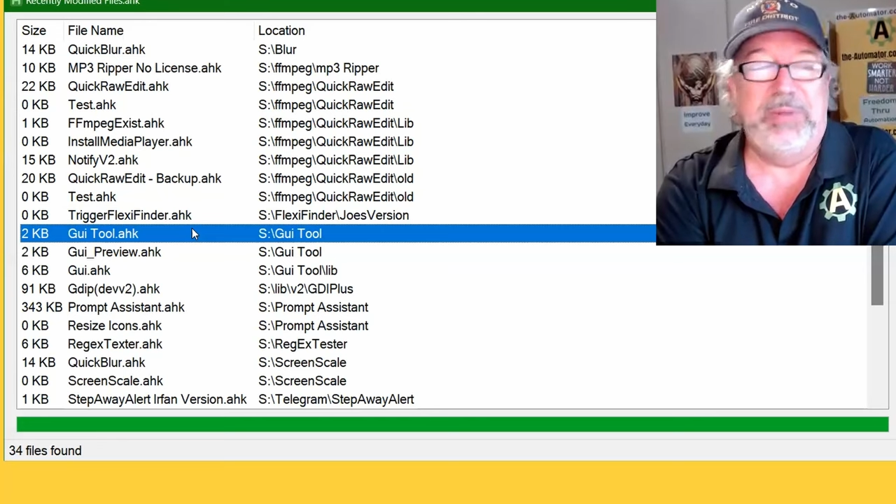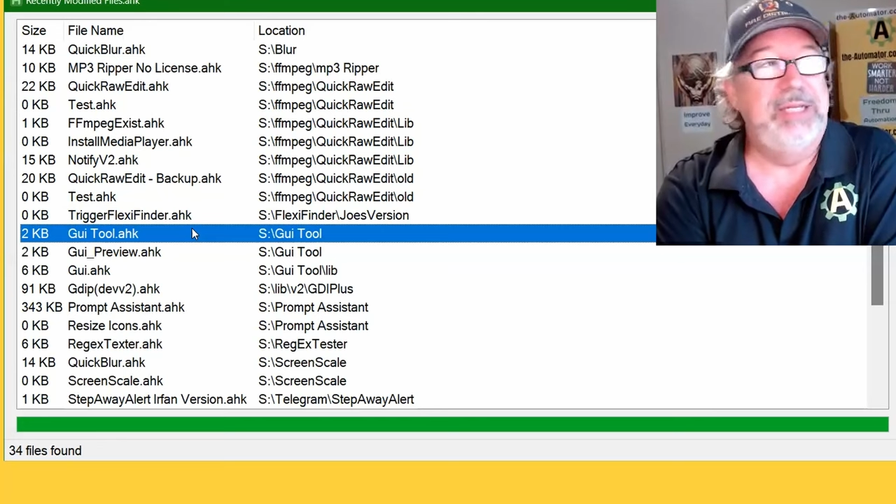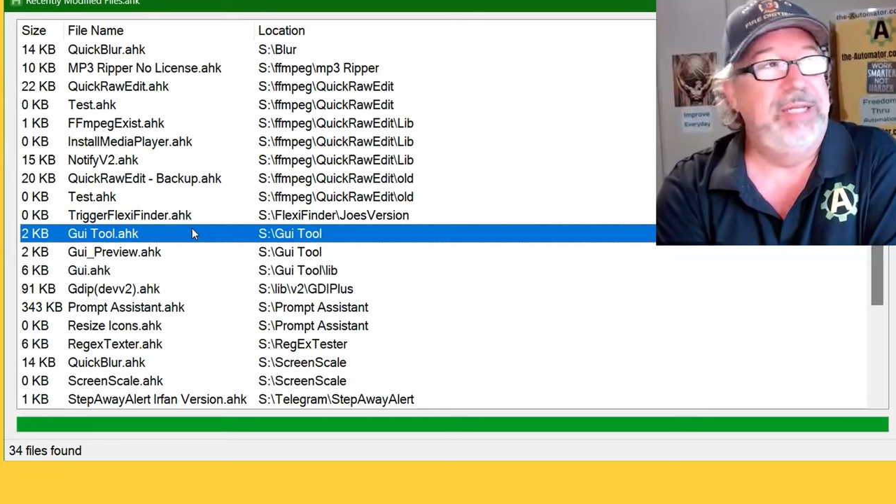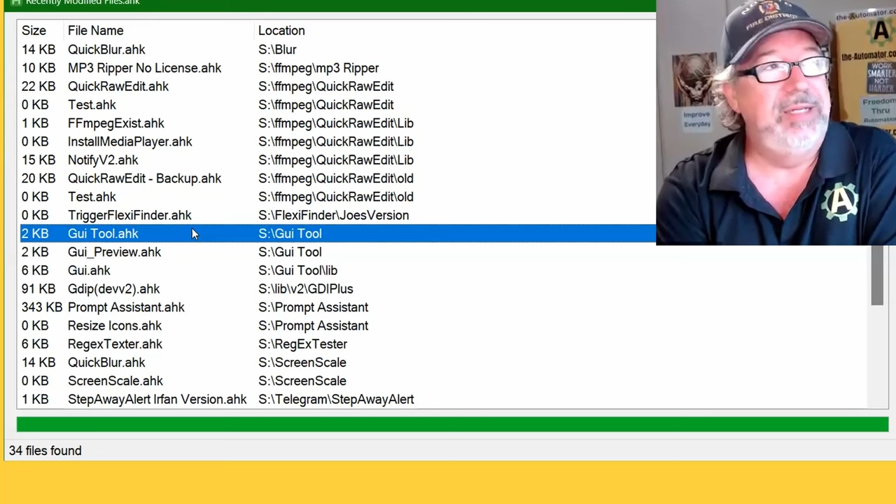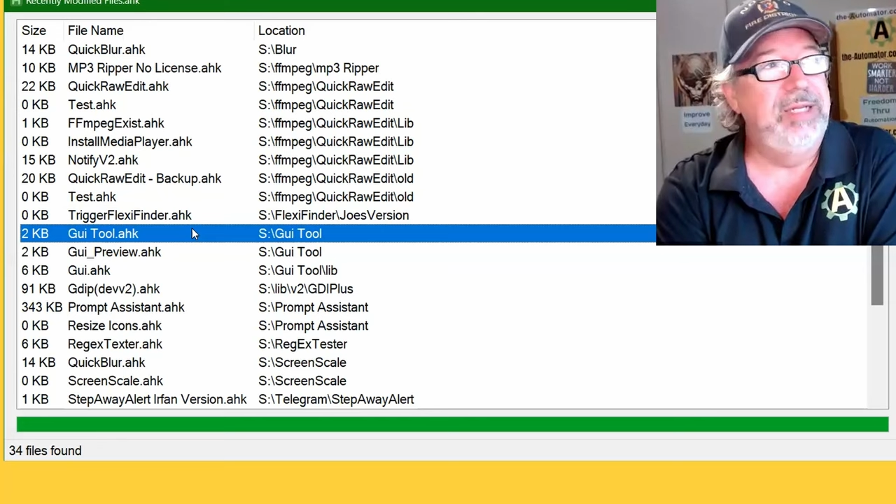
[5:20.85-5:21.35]

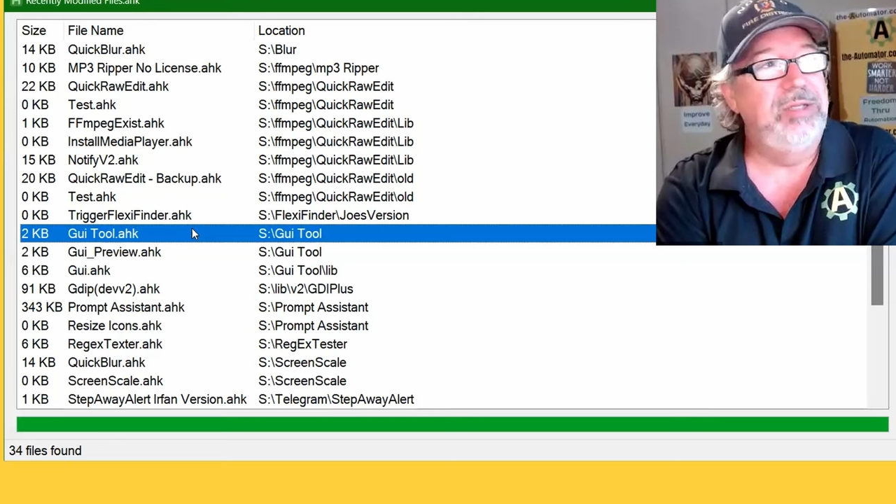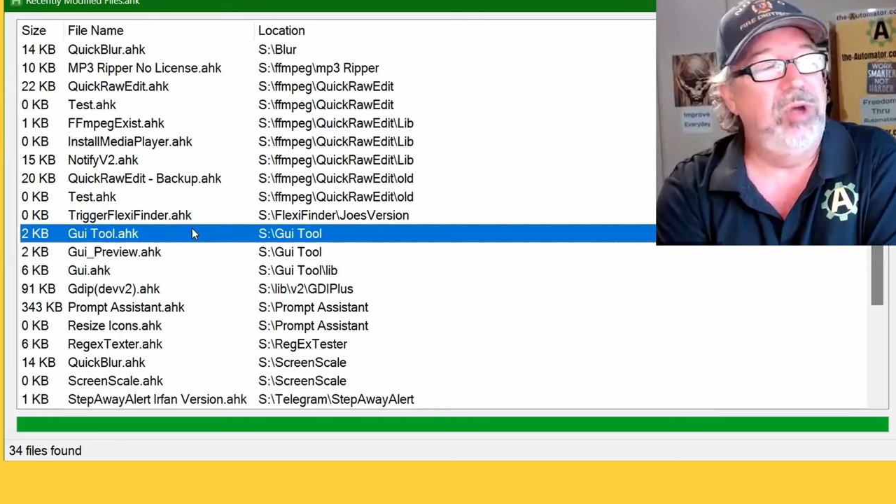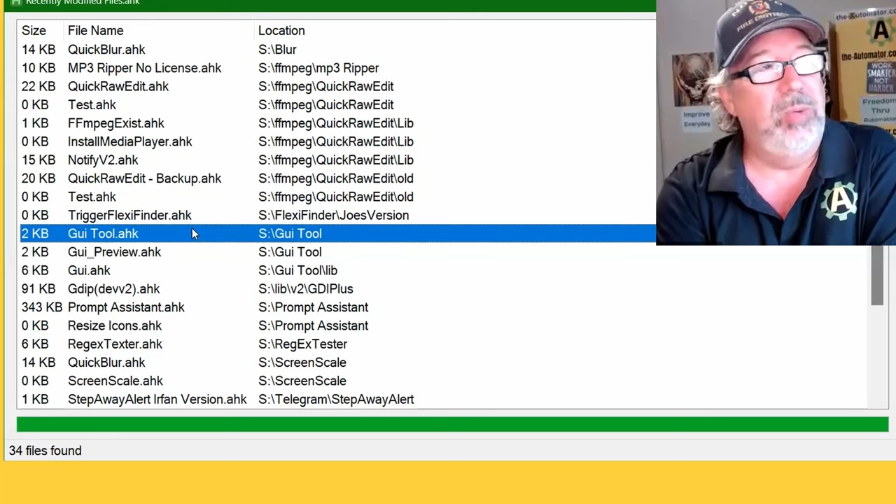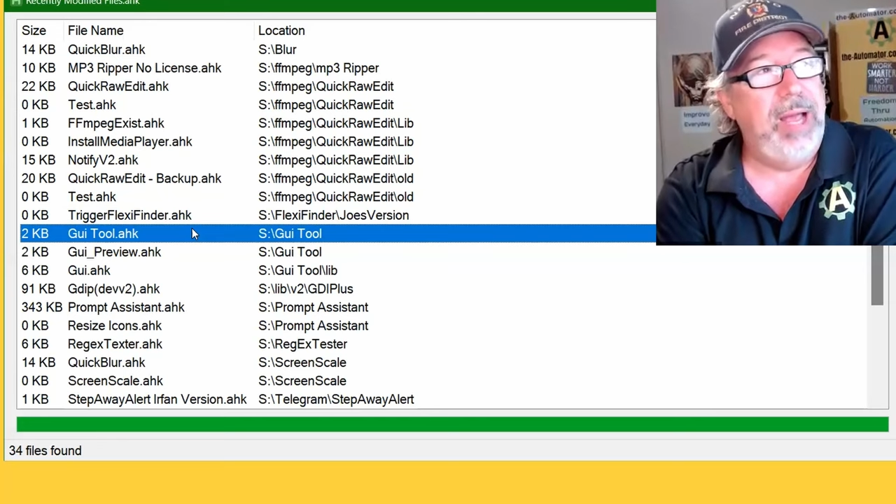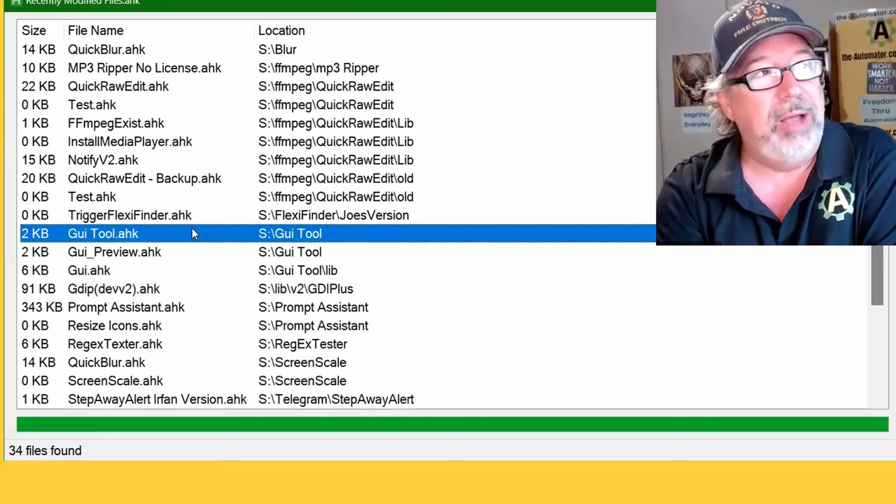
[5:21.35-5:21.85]
because it did
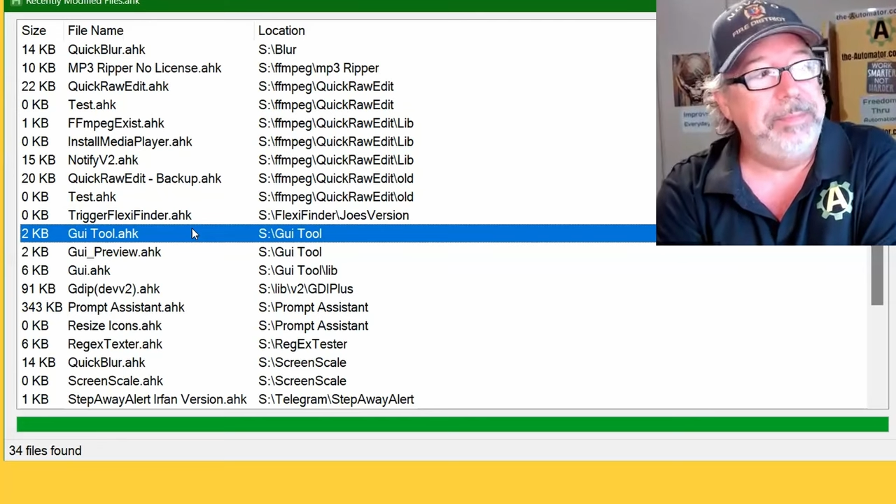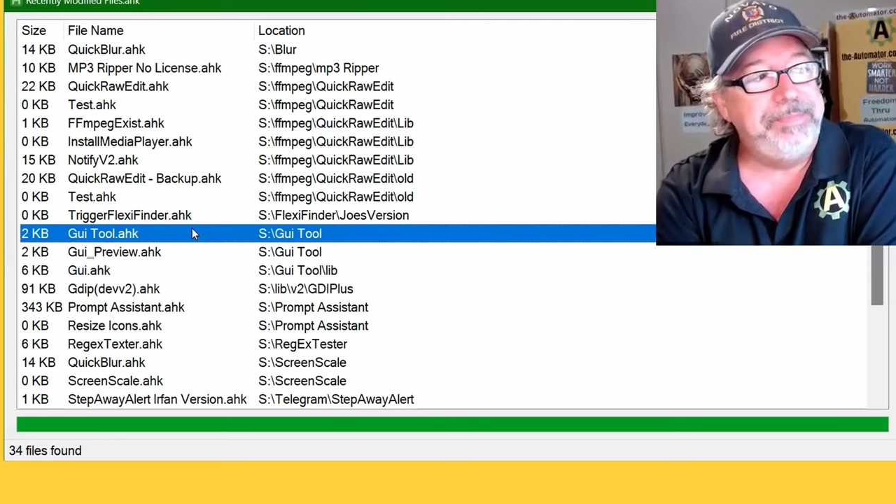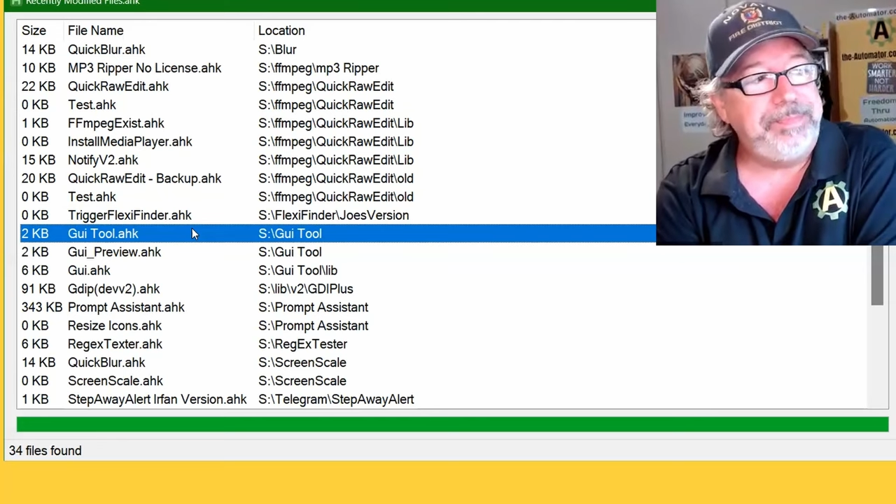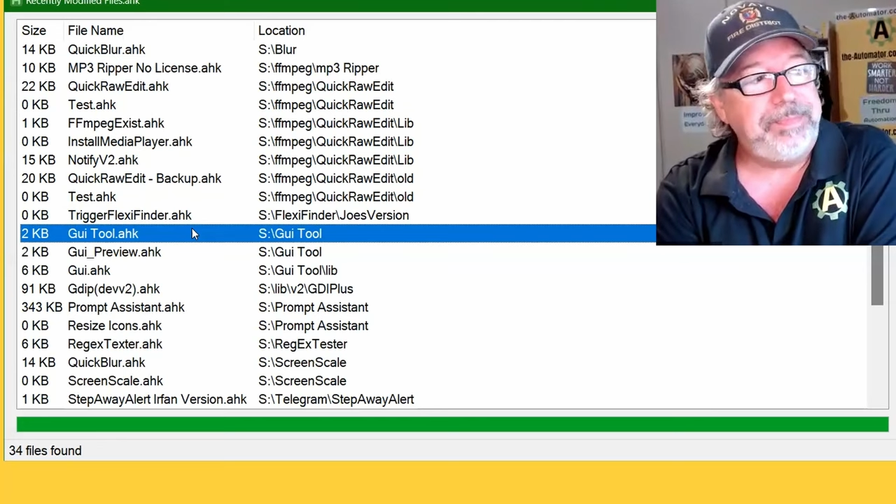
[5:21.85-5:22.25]
so well.